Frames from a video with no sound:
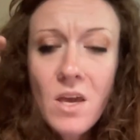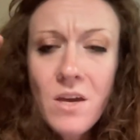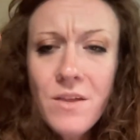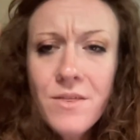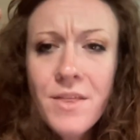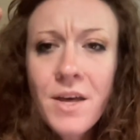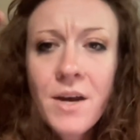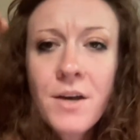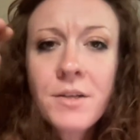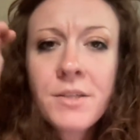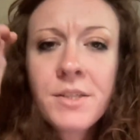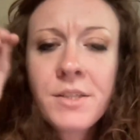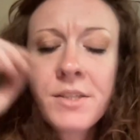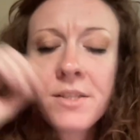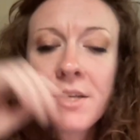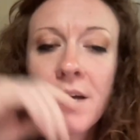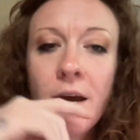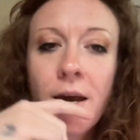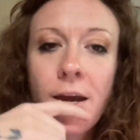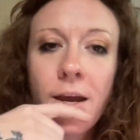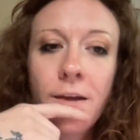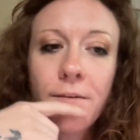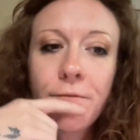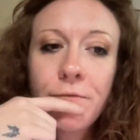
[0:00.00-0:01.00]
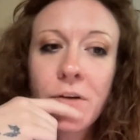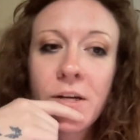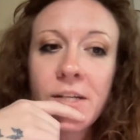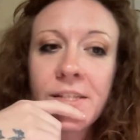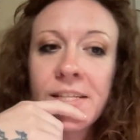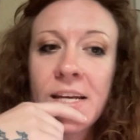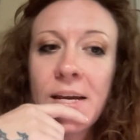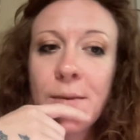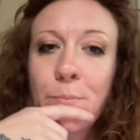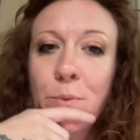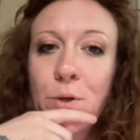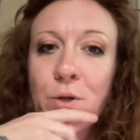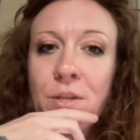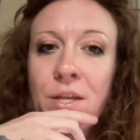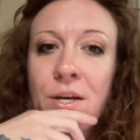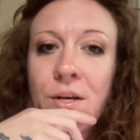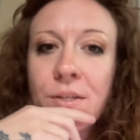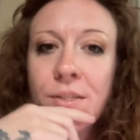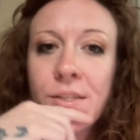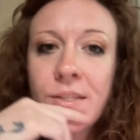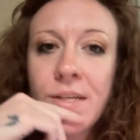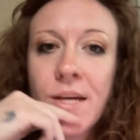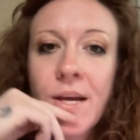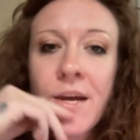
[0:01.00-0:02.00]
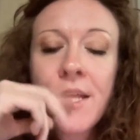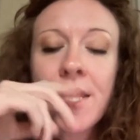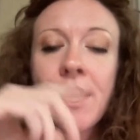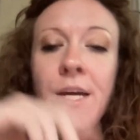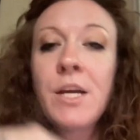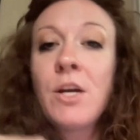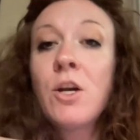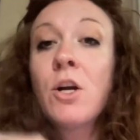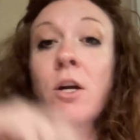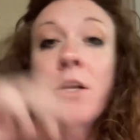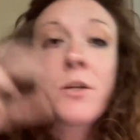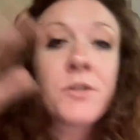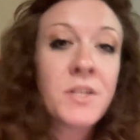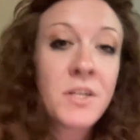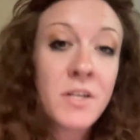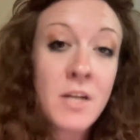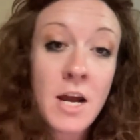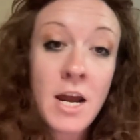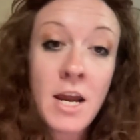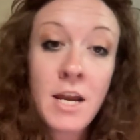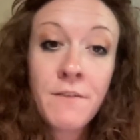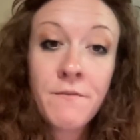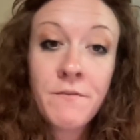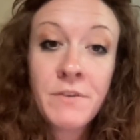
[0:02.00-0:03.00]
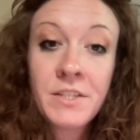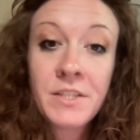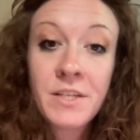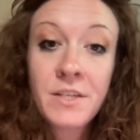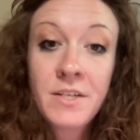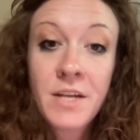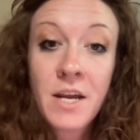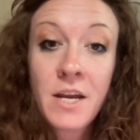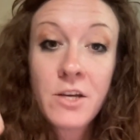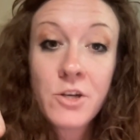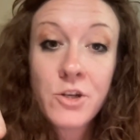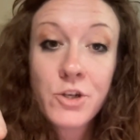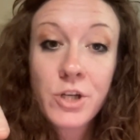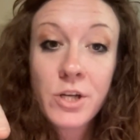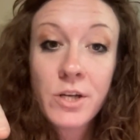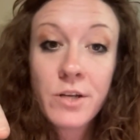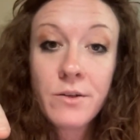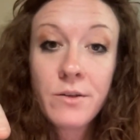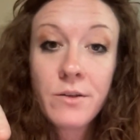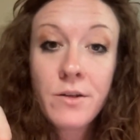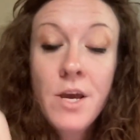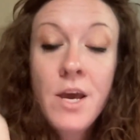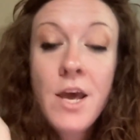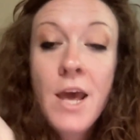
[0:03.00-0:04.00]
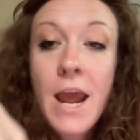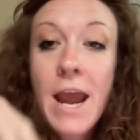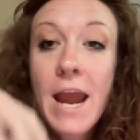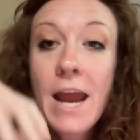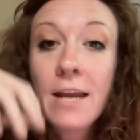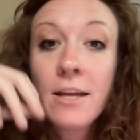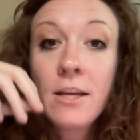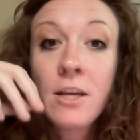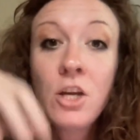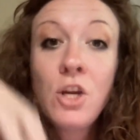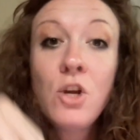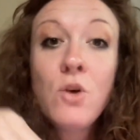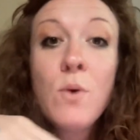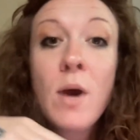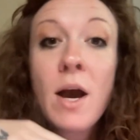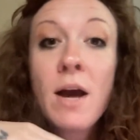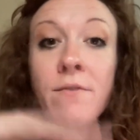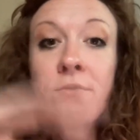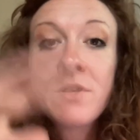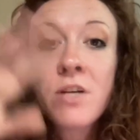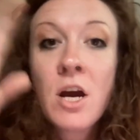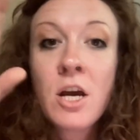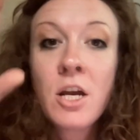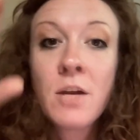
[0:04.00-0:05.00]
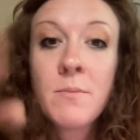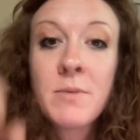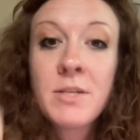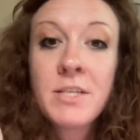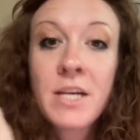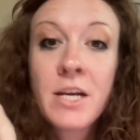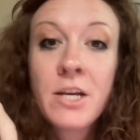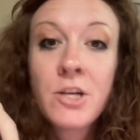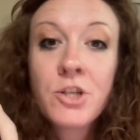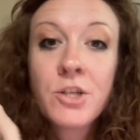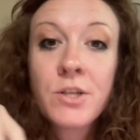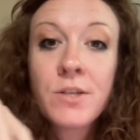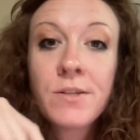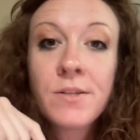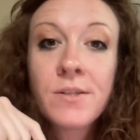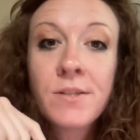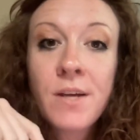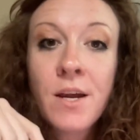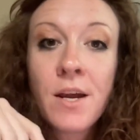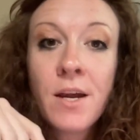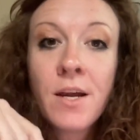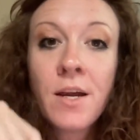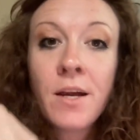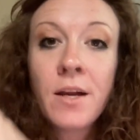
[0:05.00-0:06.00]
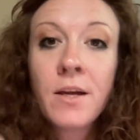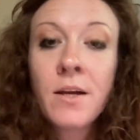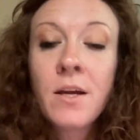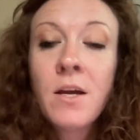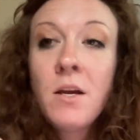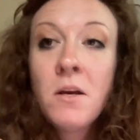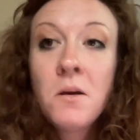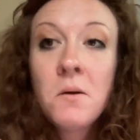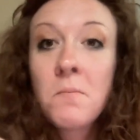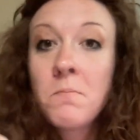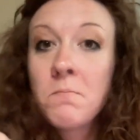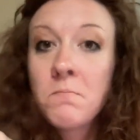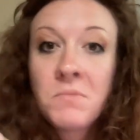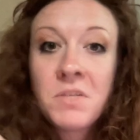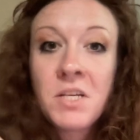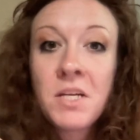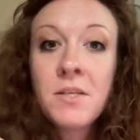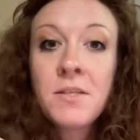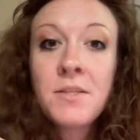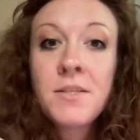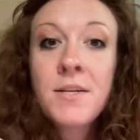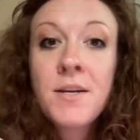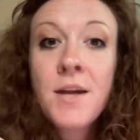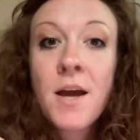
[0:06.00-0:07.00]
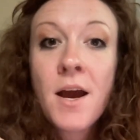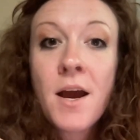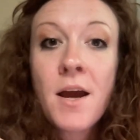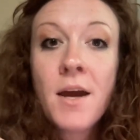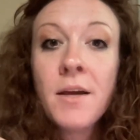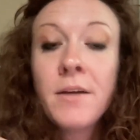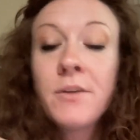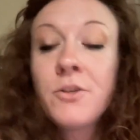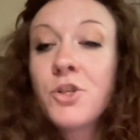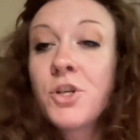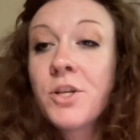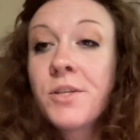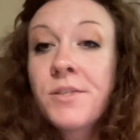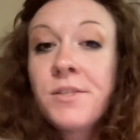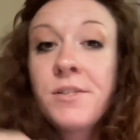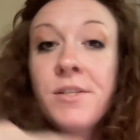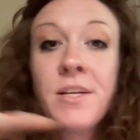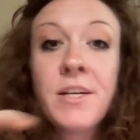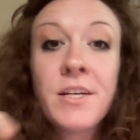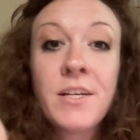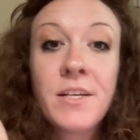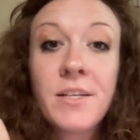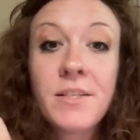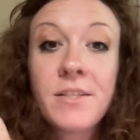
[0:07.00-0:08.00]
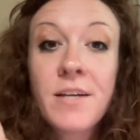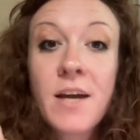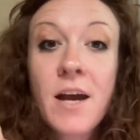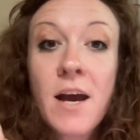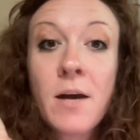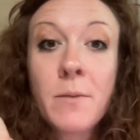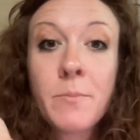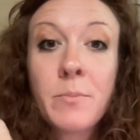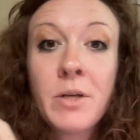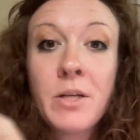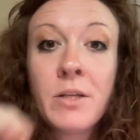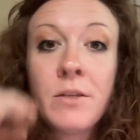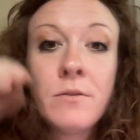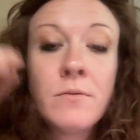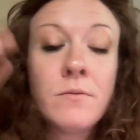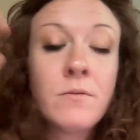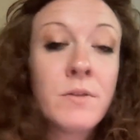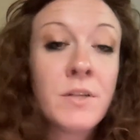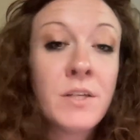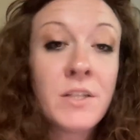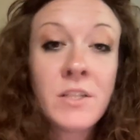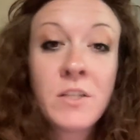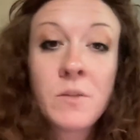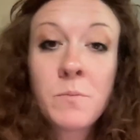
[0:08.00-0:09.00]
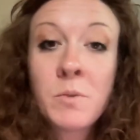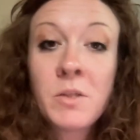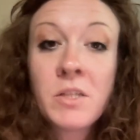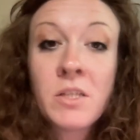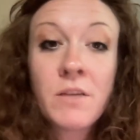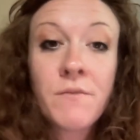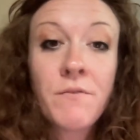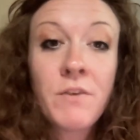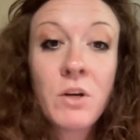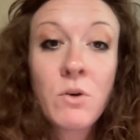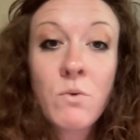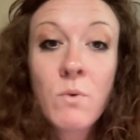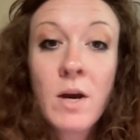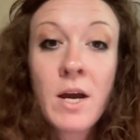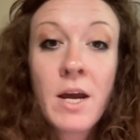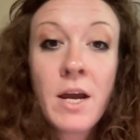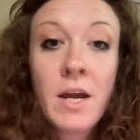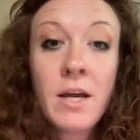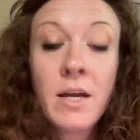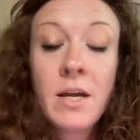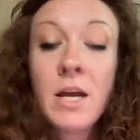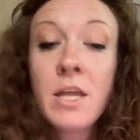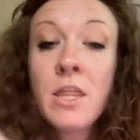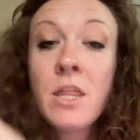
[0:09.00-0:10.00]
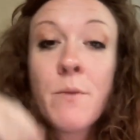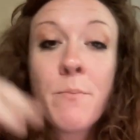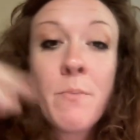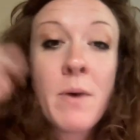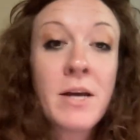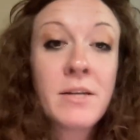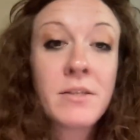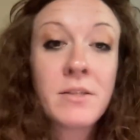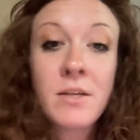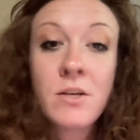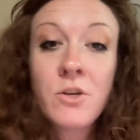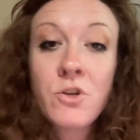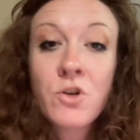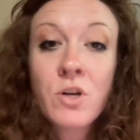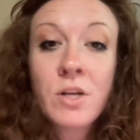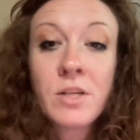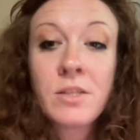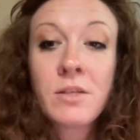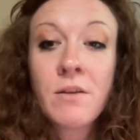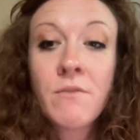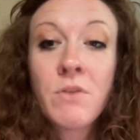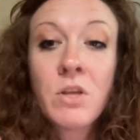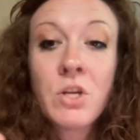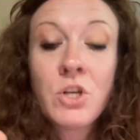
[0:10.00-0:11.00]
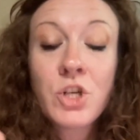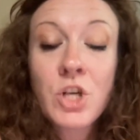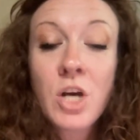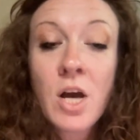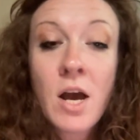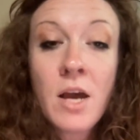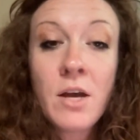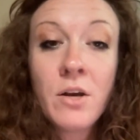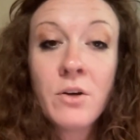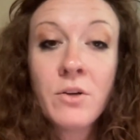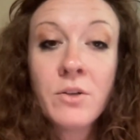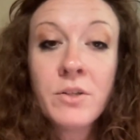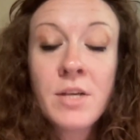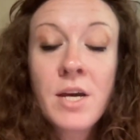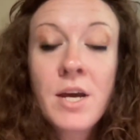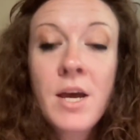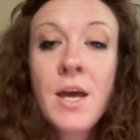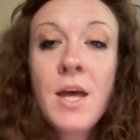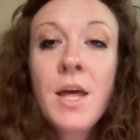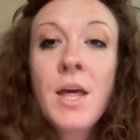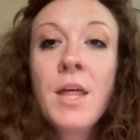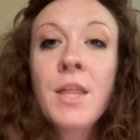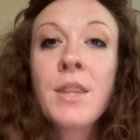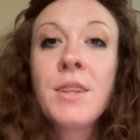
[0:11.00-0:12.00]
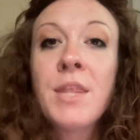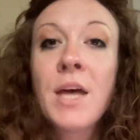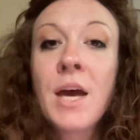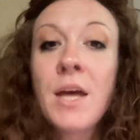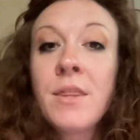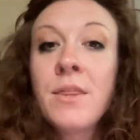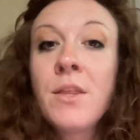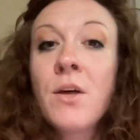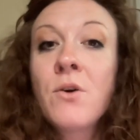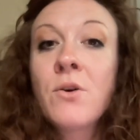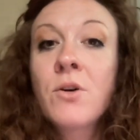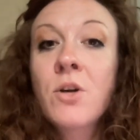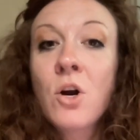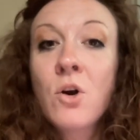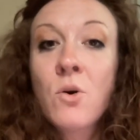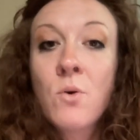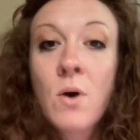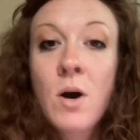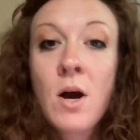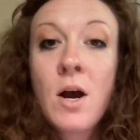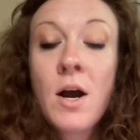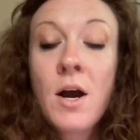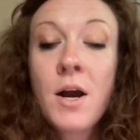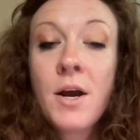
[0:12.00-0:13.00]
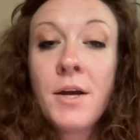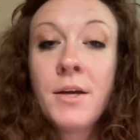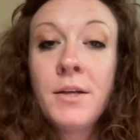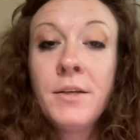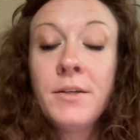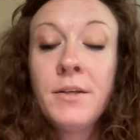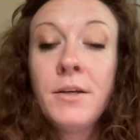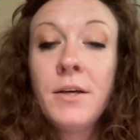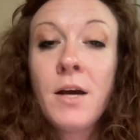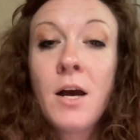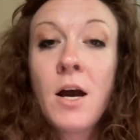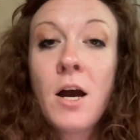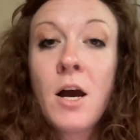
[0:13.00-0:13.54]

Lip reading: they'll say, for example, that you're denying visitation, and you have documentation saying, didn't deny, just needed it to happen this specific way in the best interest of the child. Then they'll go on,